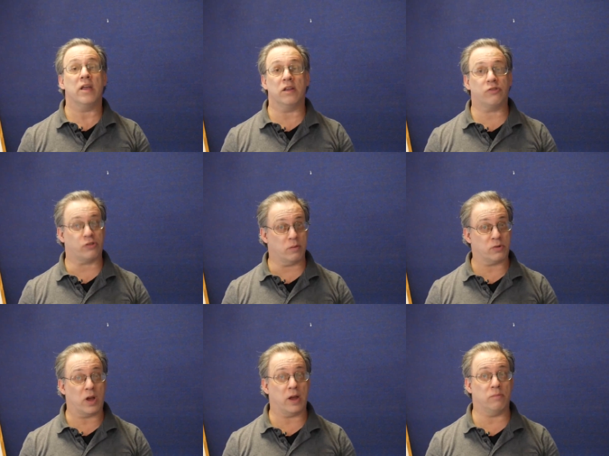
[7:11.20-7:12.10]
is
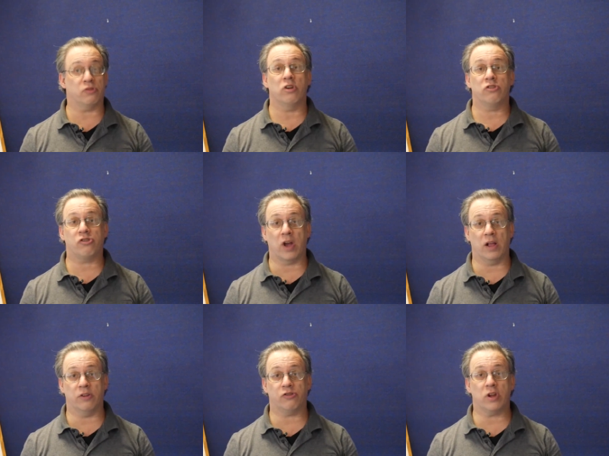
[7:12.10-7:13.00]
sometimes
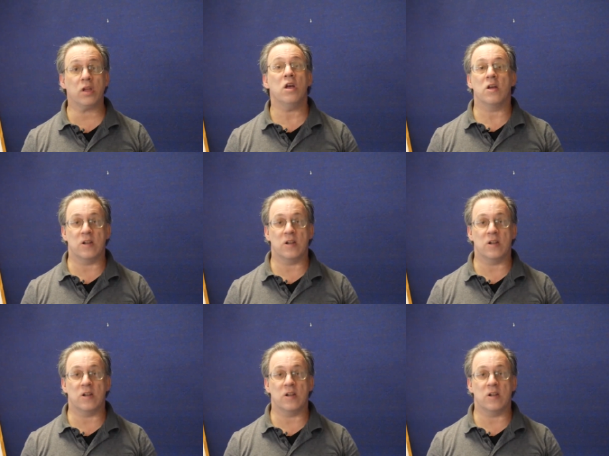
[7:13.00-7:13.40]
challenging,